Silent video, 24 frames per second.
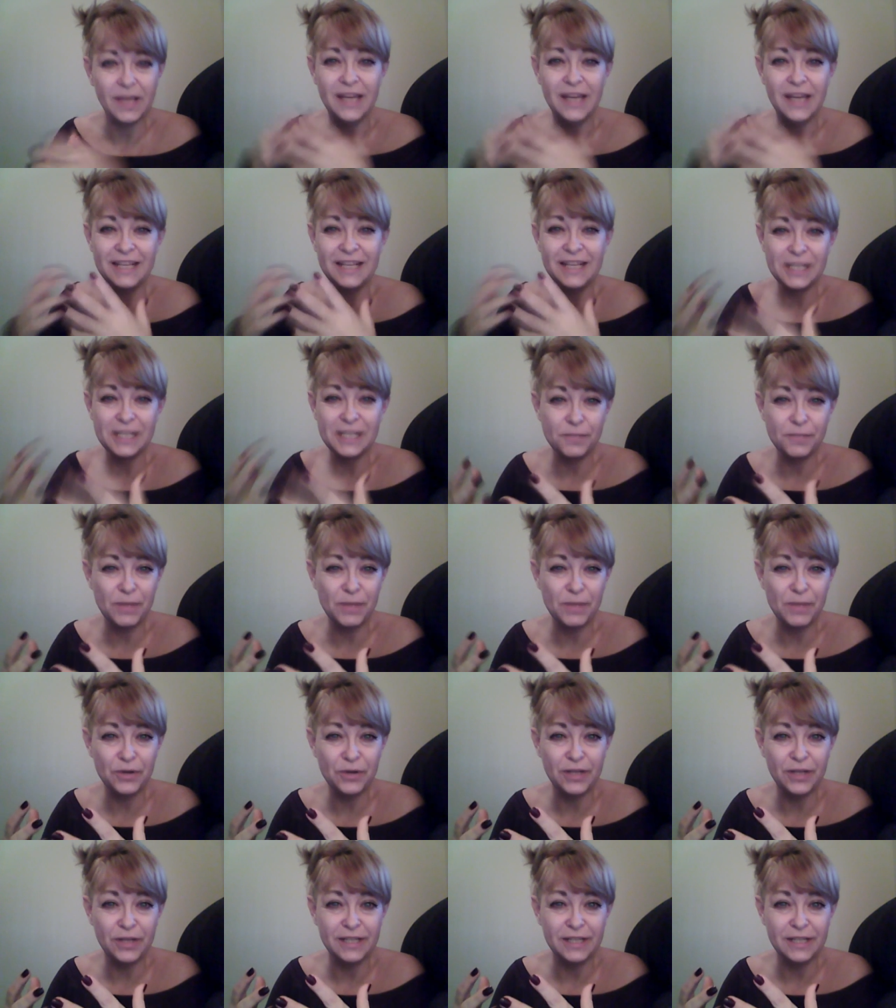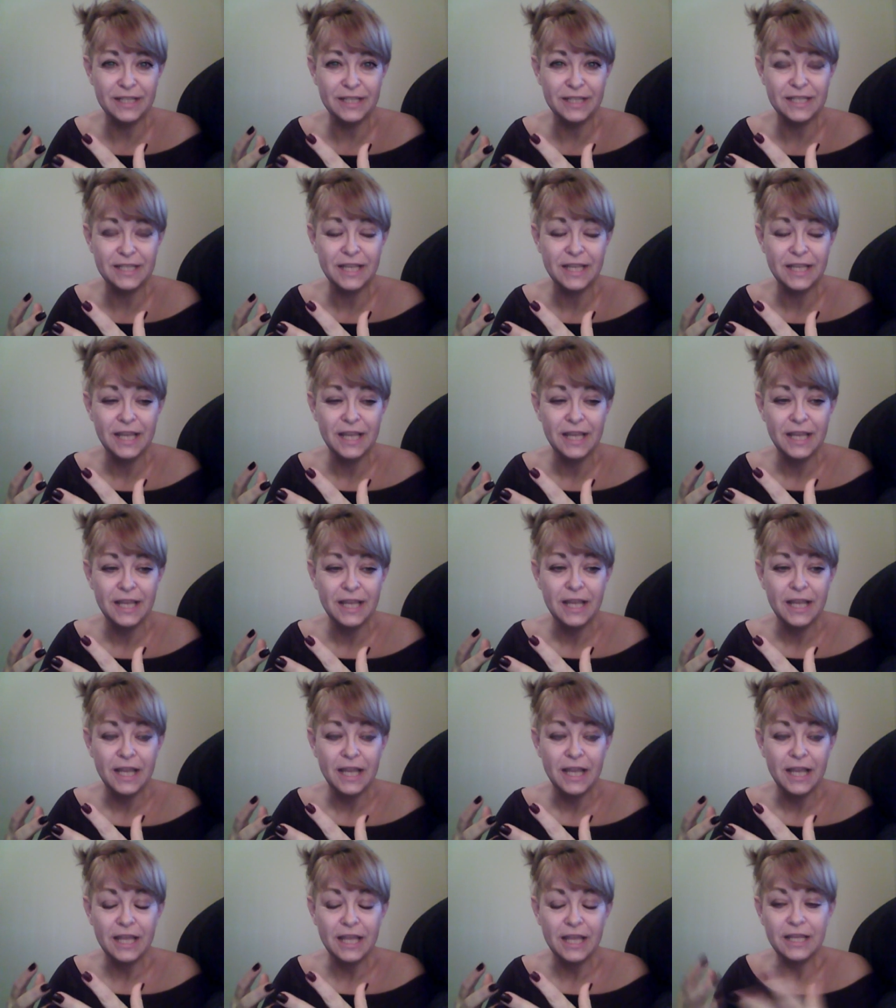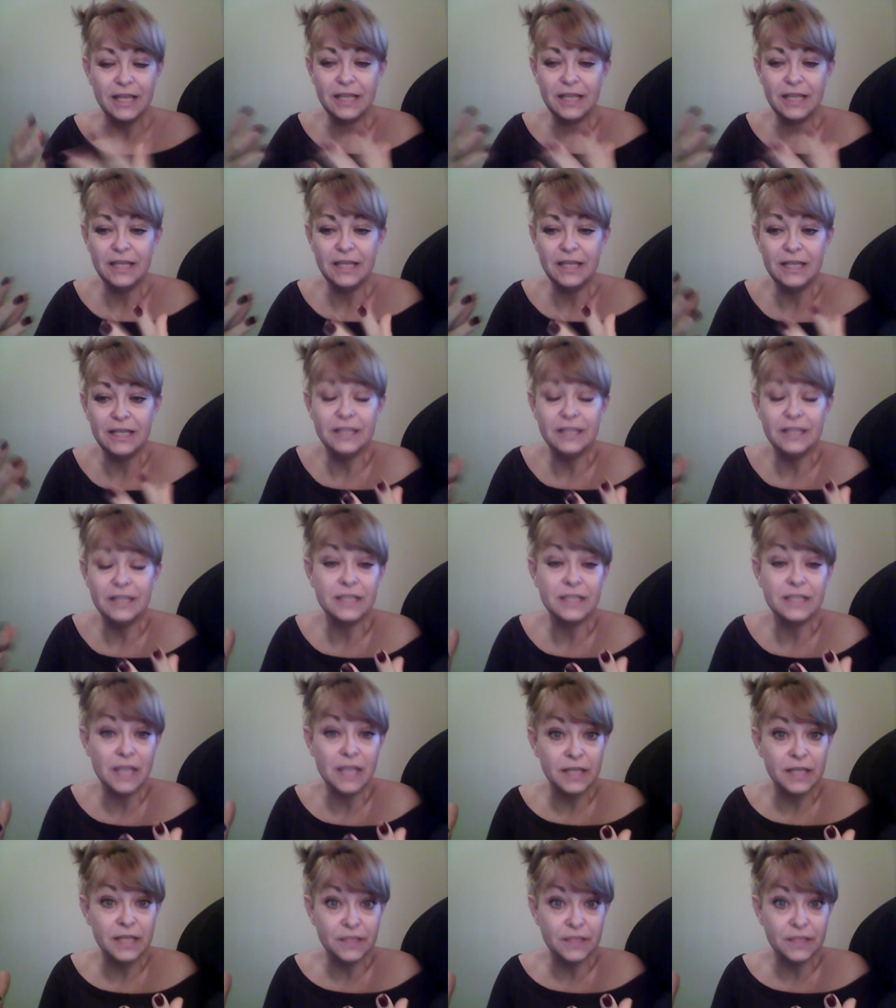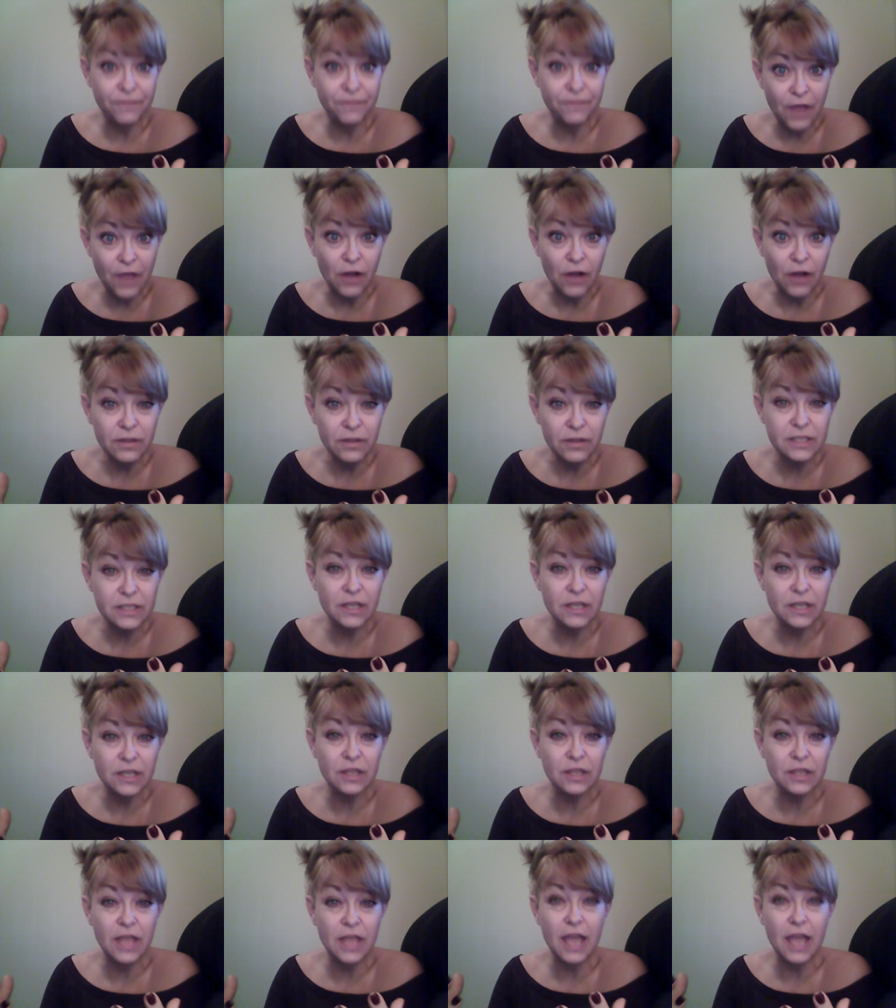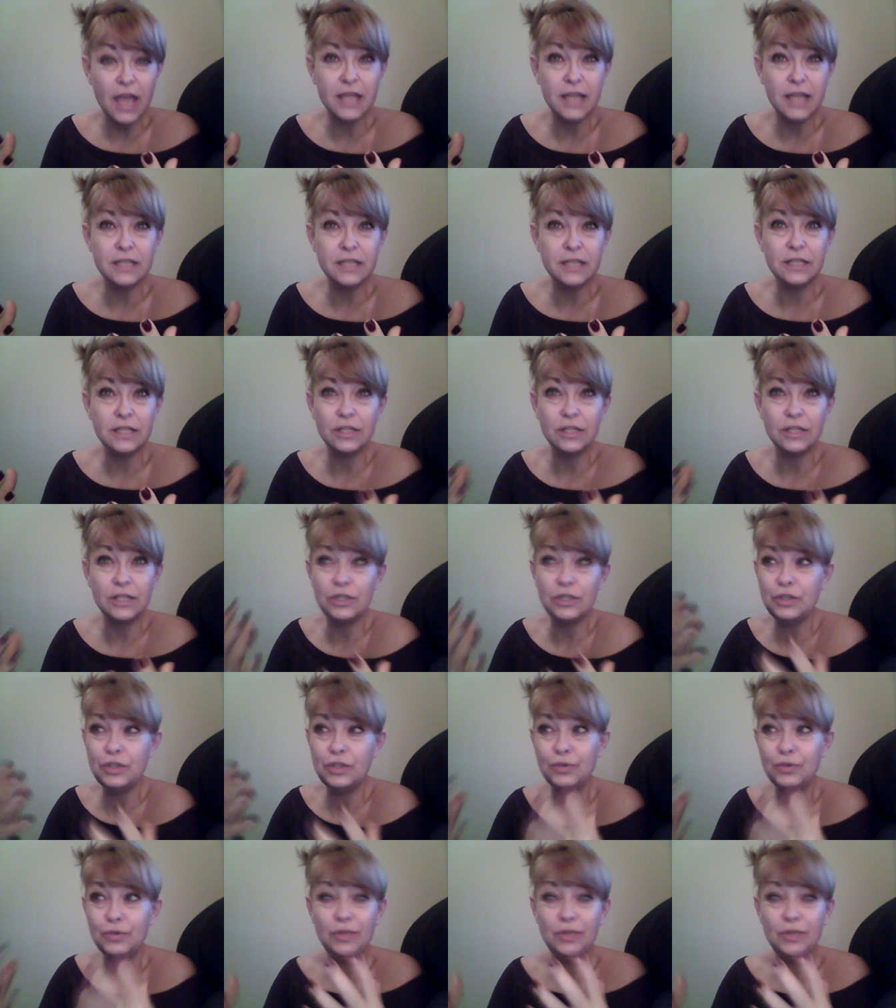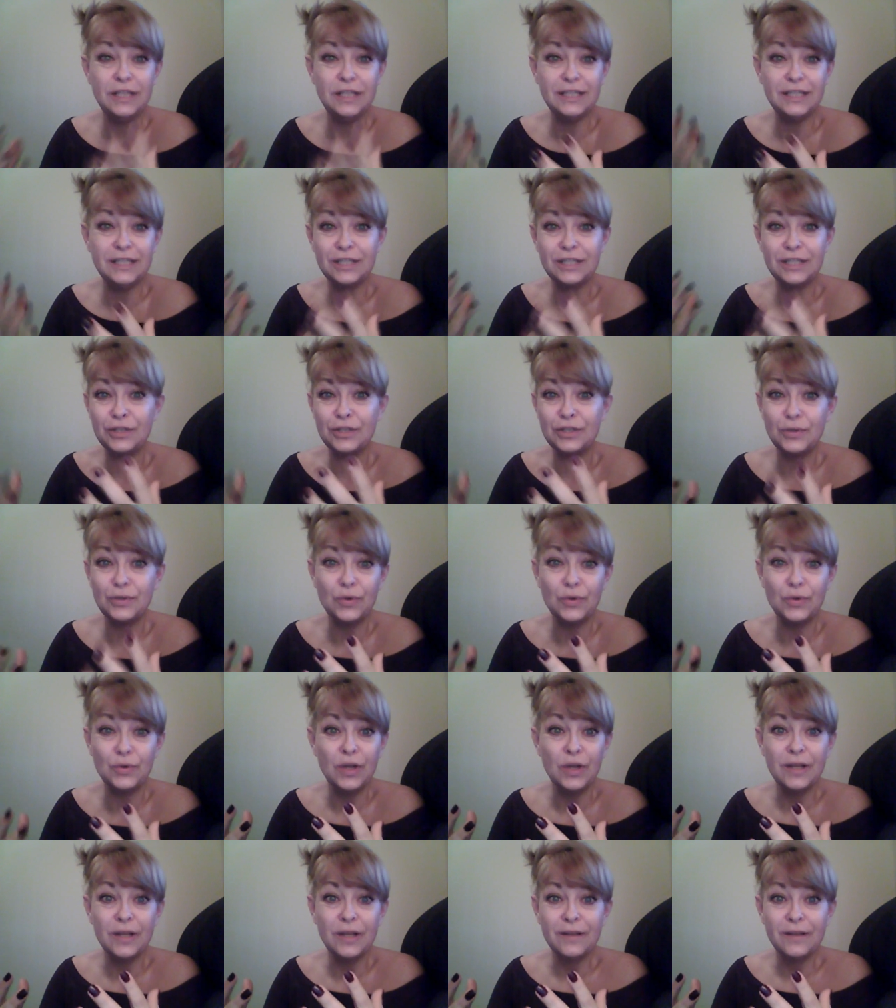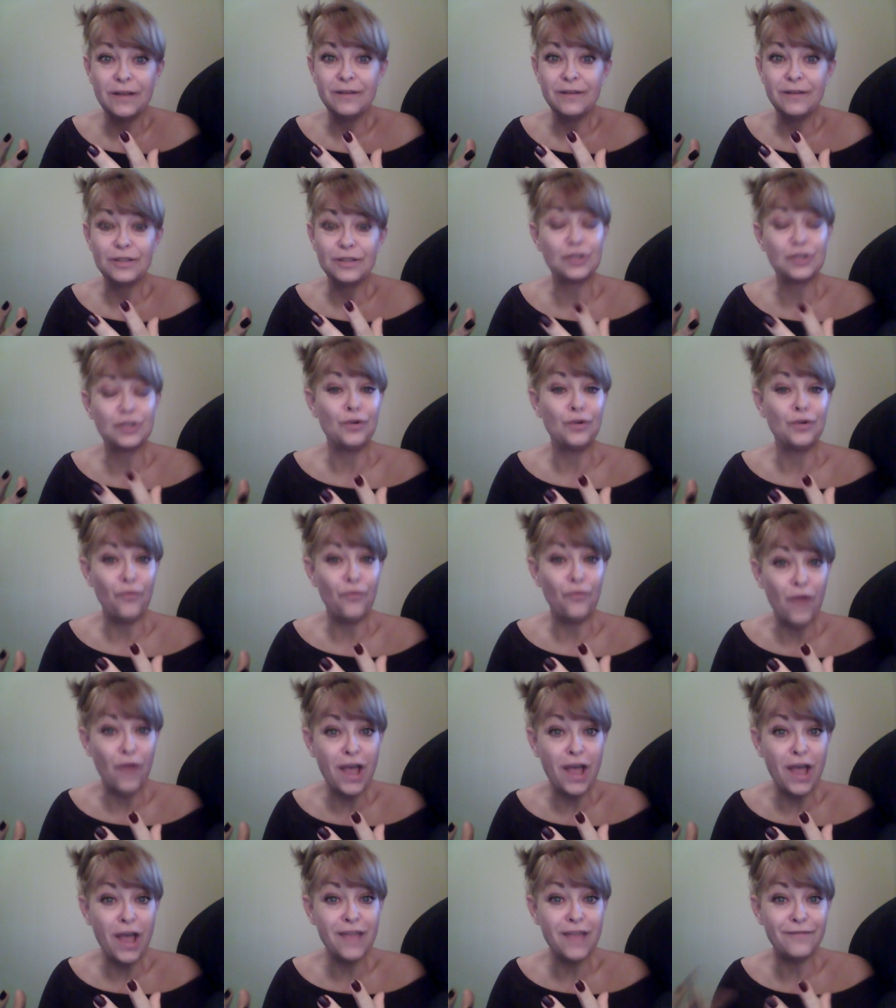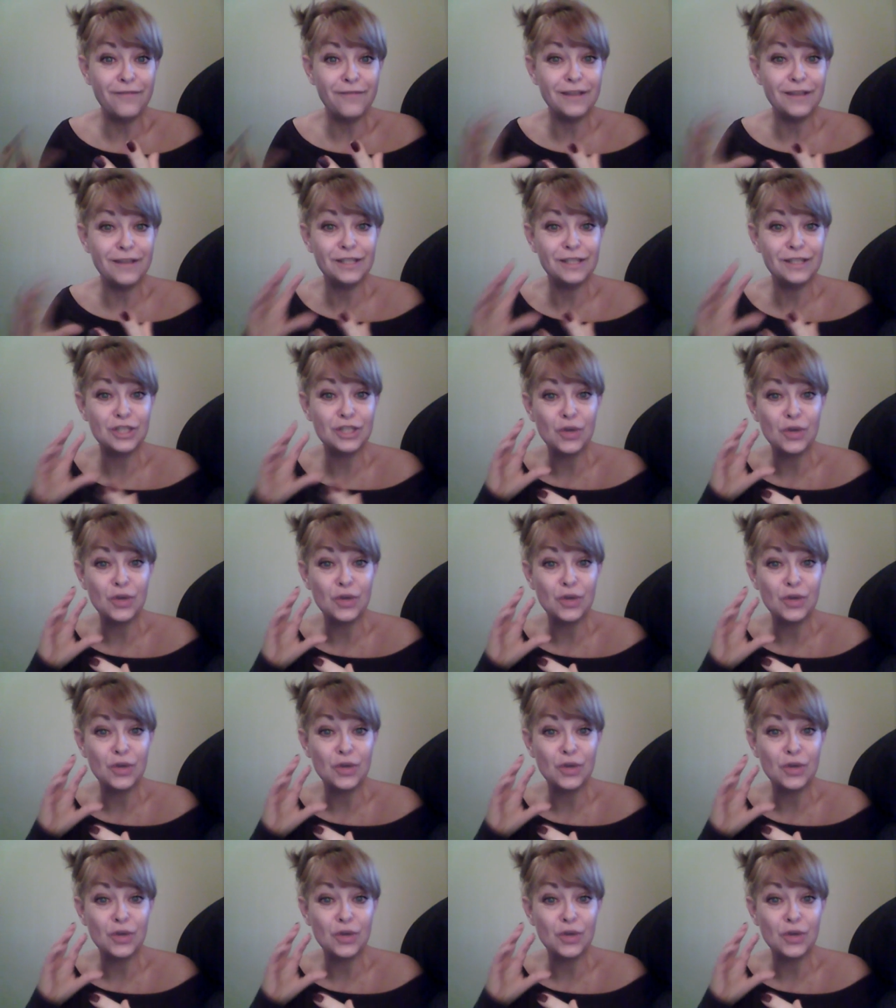experience is is felt that you need to survive in.